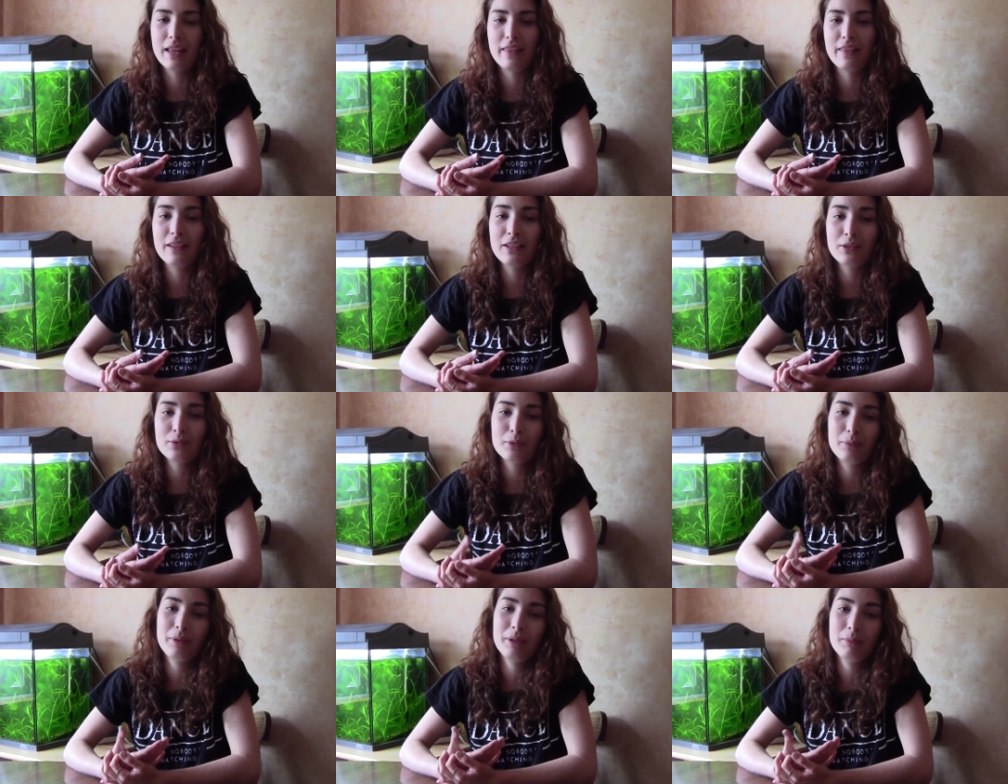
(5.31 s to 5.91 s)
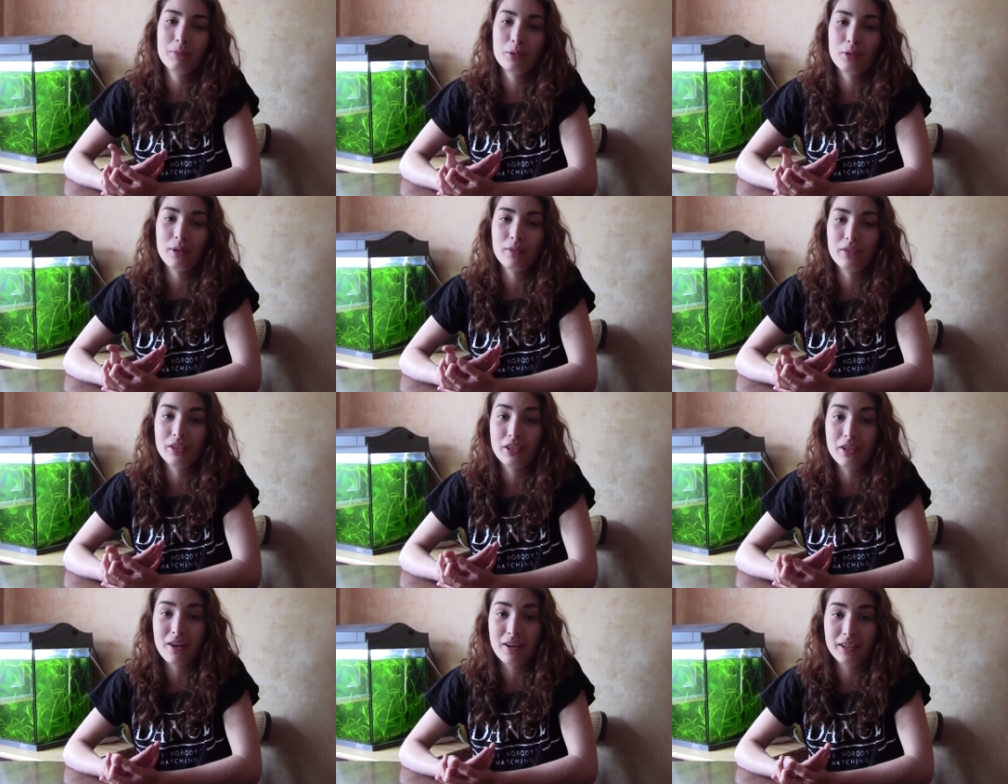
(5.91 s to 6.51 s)
This will be more of
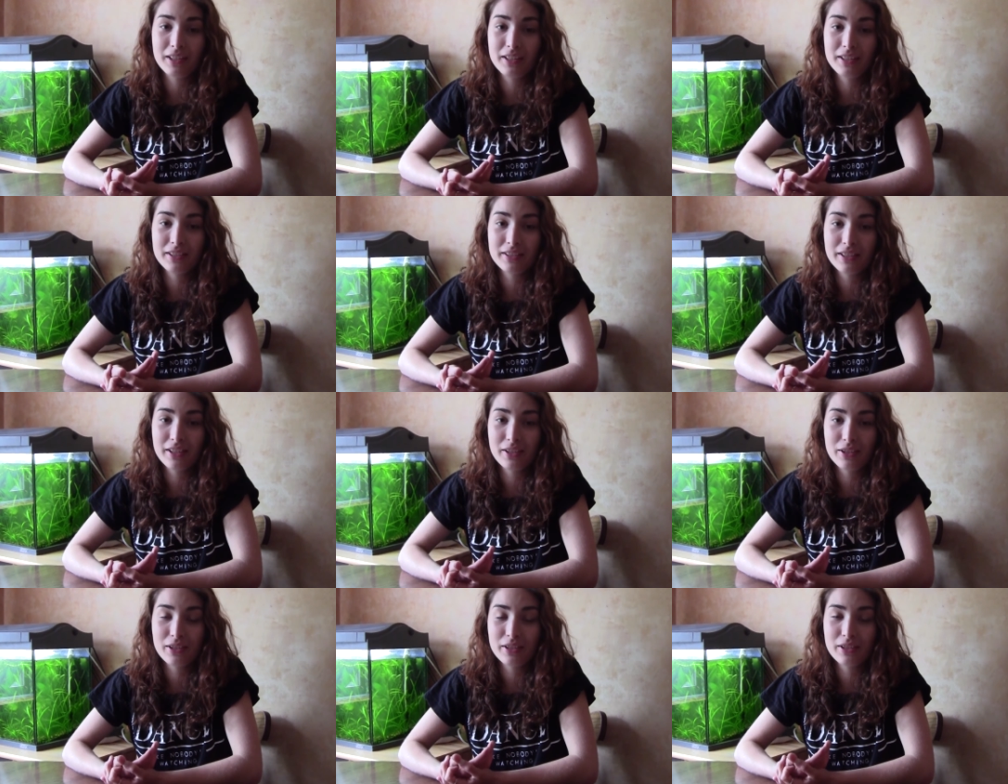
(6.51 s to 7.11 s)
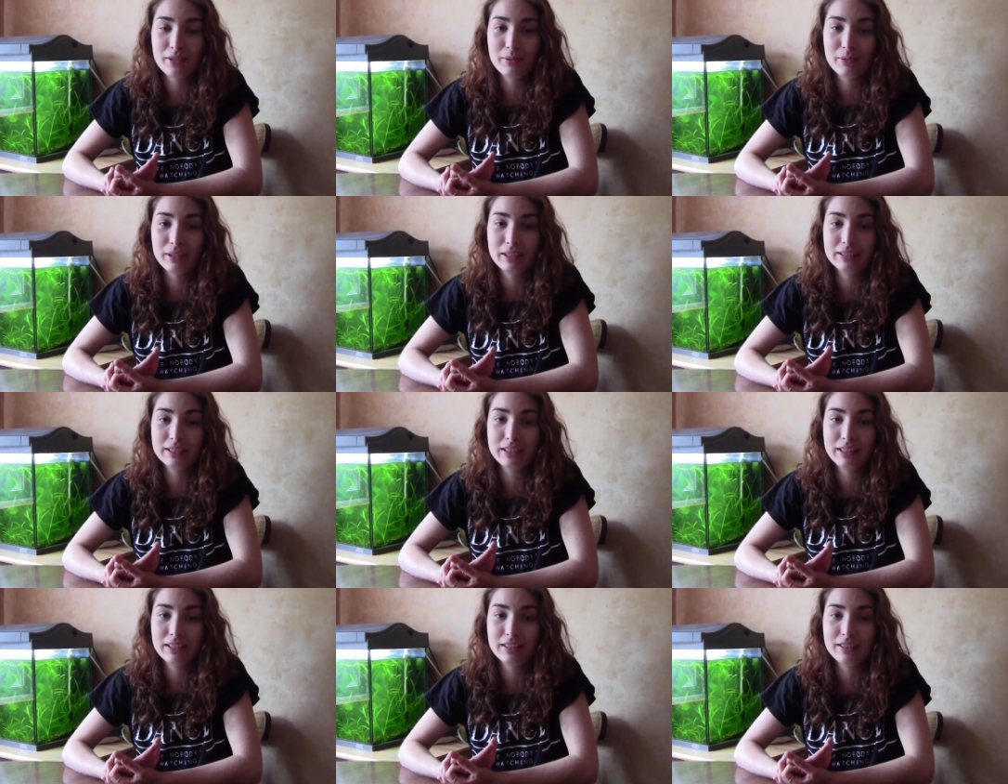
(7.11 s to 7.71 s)
a talking session
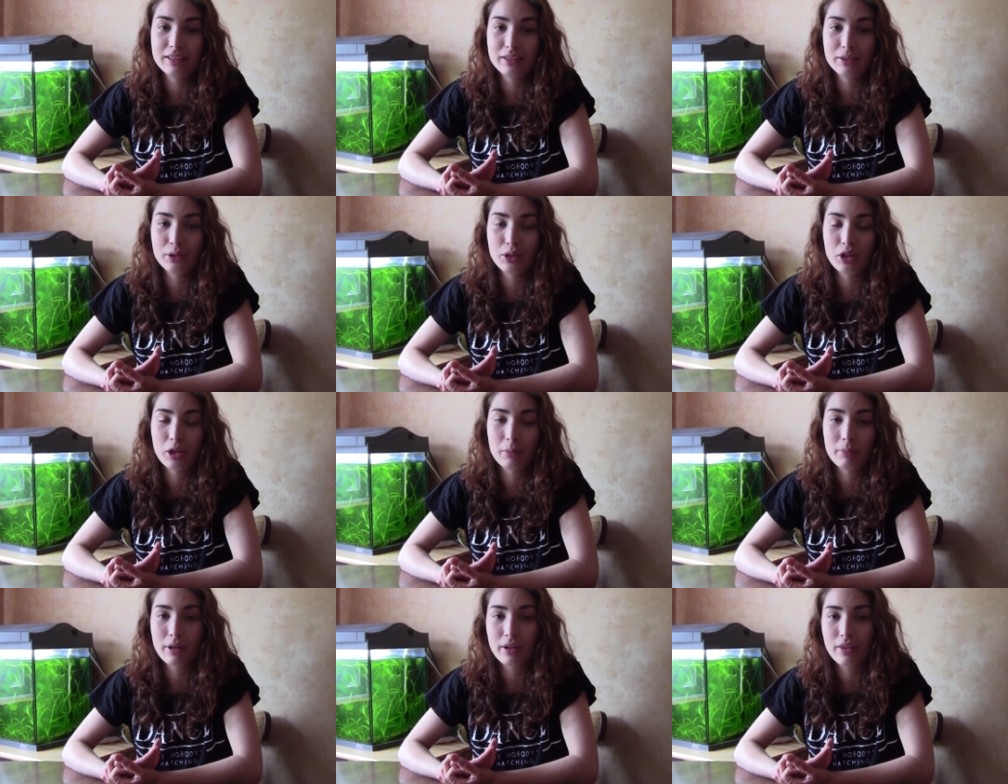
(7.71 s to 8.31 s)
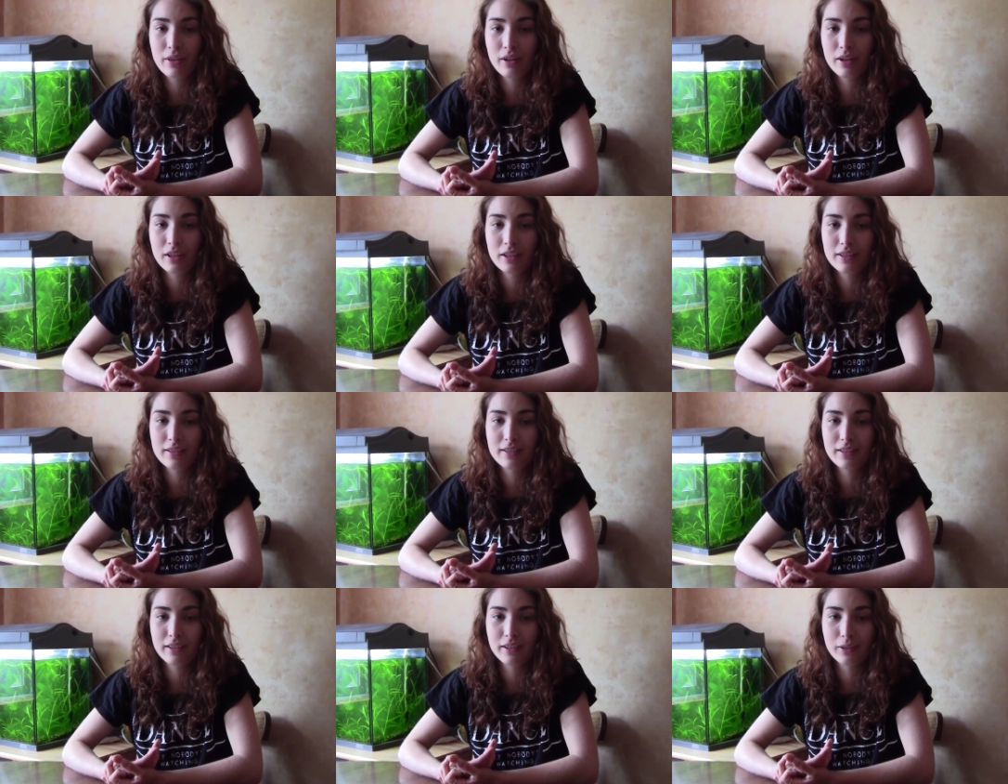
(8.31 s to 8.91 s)
really to share my
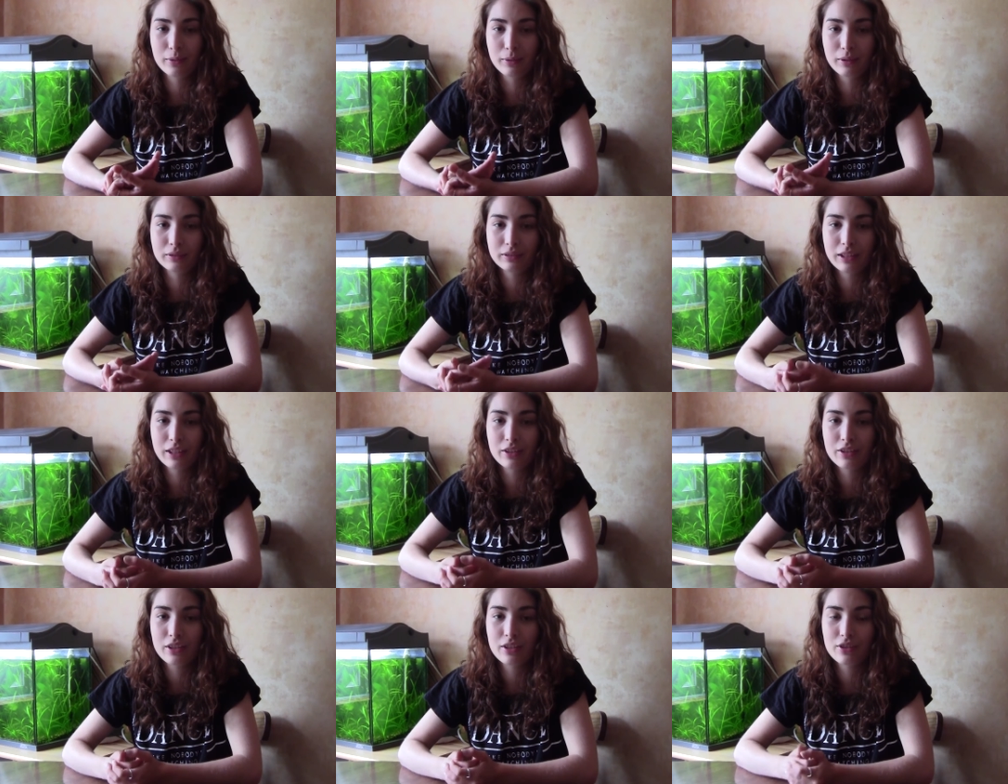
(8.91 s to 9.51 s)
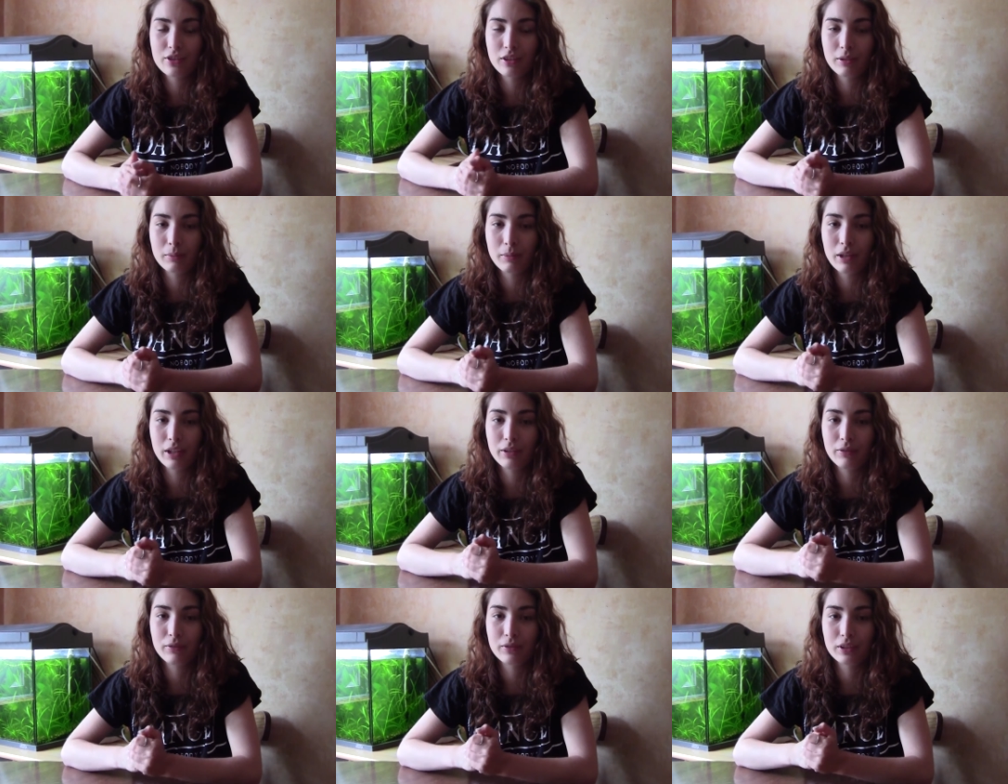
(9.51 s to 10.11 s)
thoughts and reflections on
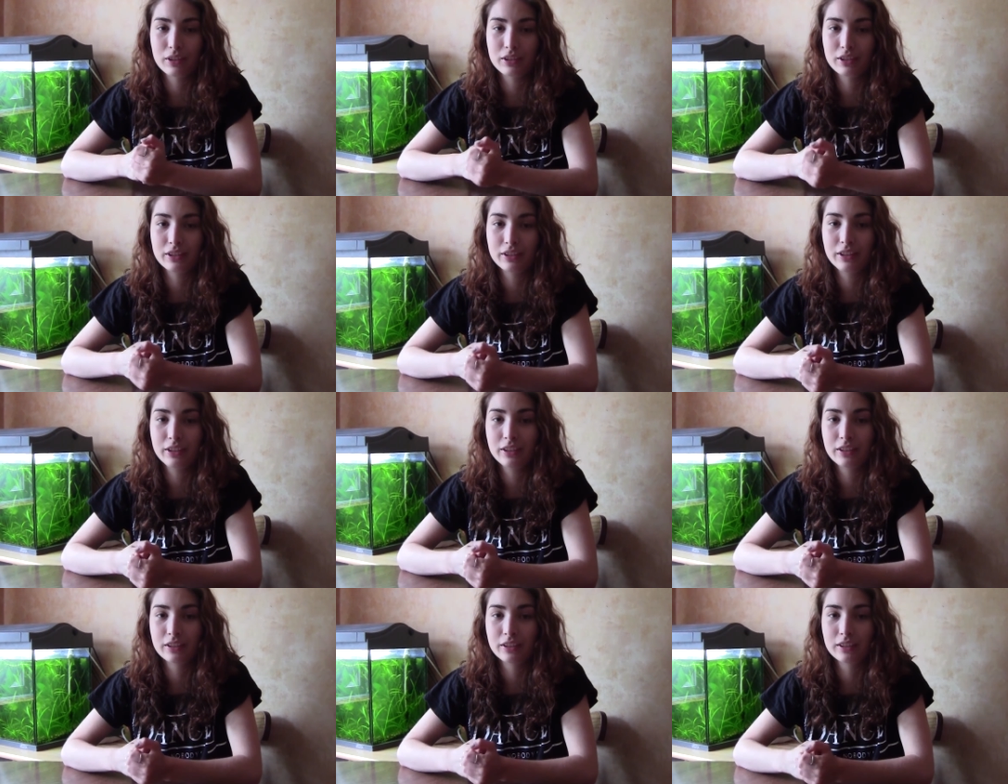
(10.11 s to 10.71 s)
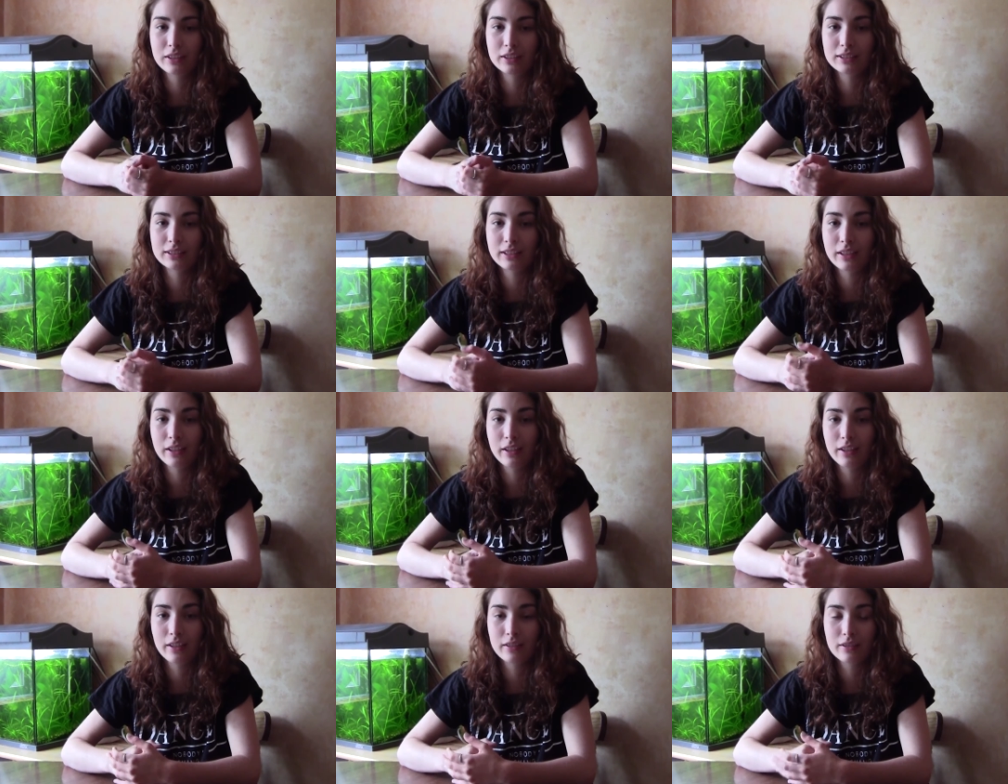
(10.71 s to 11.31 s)
my first year
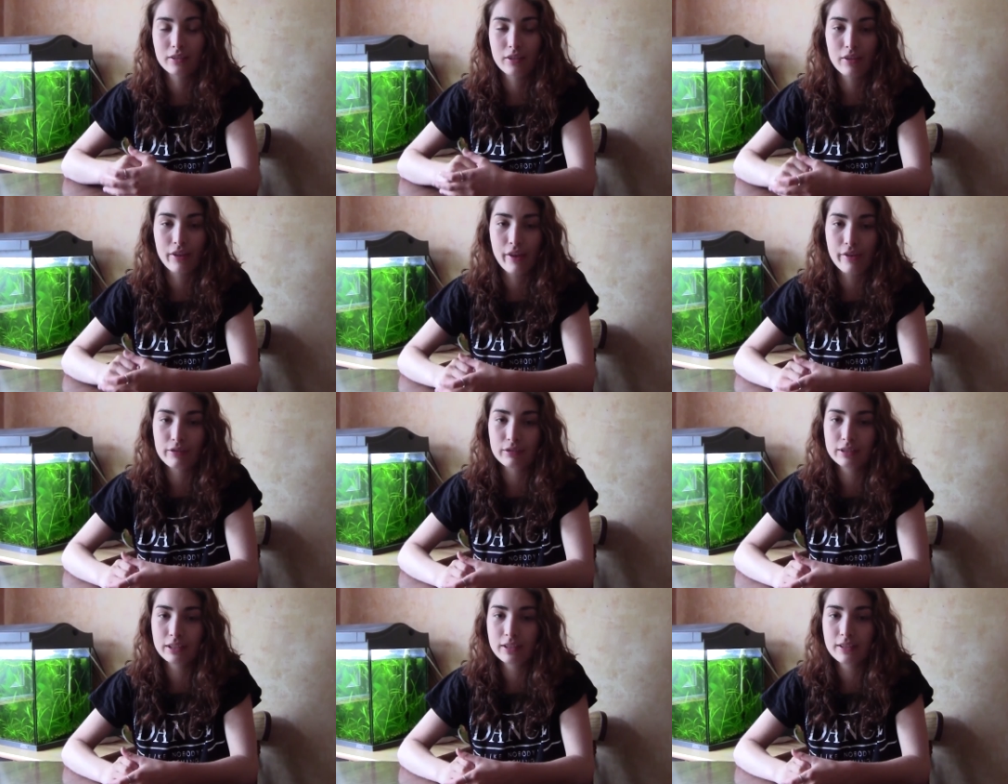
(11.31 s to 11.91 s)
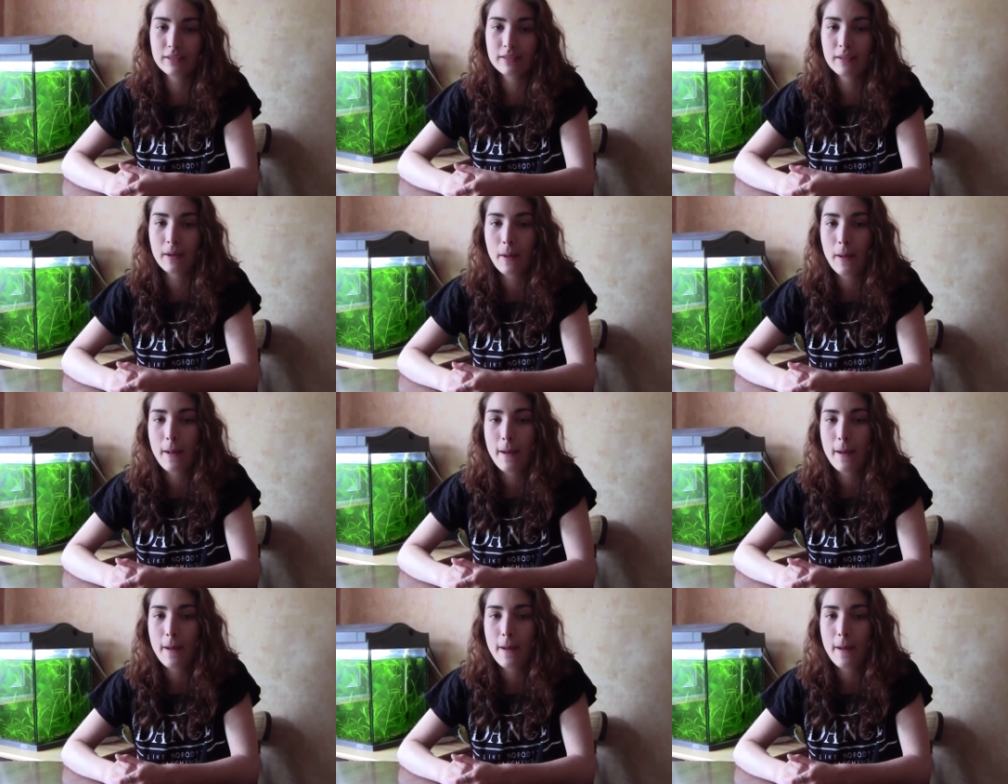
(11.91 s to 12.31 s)
studying in the Netherlands.